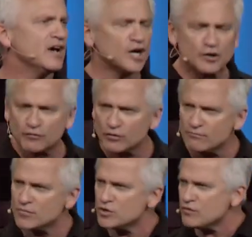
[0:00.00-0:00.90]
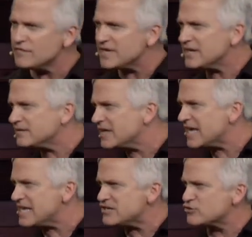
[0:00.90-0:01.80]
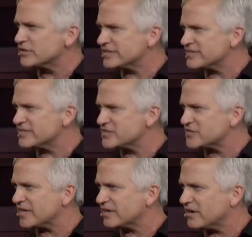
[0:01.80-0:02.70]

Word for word: of removing the hindrances that